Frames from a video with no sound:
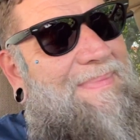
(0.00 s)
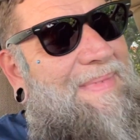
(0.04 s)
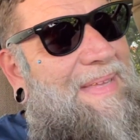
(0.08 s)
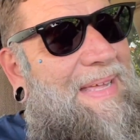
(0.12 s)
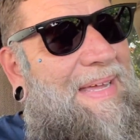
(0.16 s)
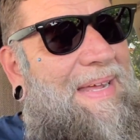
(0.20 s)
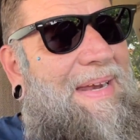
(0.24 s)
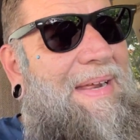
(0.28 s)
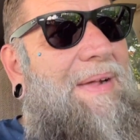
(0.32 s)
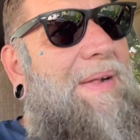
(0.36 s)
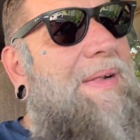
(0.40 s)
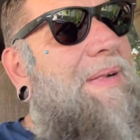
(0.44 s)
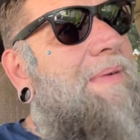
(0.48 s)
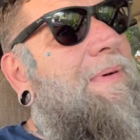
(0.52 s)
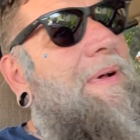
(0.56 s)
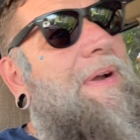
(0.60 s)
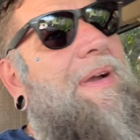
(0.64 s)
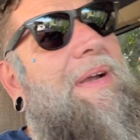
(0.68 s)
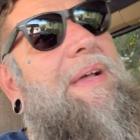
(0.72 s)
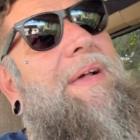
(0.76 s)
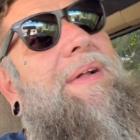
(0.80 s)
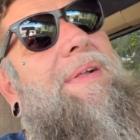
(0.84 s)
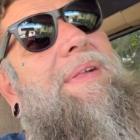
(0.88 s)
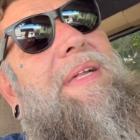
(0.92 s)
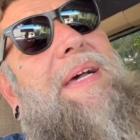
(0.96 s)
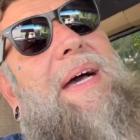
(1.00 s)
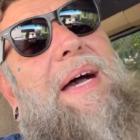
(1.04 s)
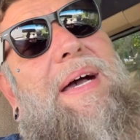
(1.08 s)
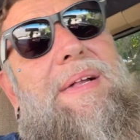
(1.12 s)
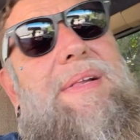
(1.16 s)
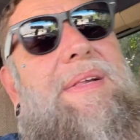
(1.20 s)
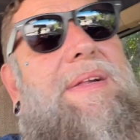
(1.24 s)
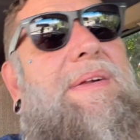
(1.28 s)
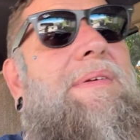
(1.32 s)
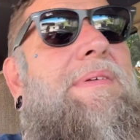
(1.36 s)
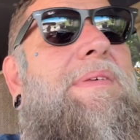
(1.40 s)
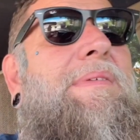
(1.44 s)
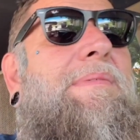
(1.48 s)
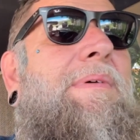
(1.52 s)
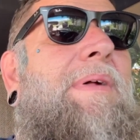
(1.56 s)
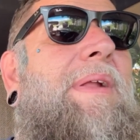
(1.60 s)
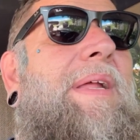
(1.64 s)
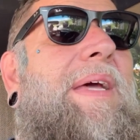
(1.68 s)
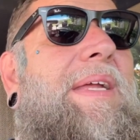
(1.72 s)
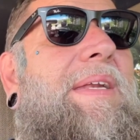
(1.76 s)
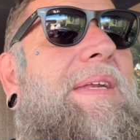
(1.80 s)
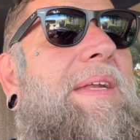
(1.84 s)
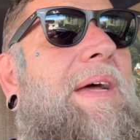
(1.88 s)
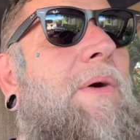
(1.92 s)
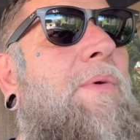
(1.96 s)
it is what it is, guys. There's
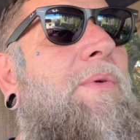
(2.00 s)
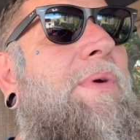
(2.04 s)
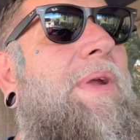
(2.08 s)
really no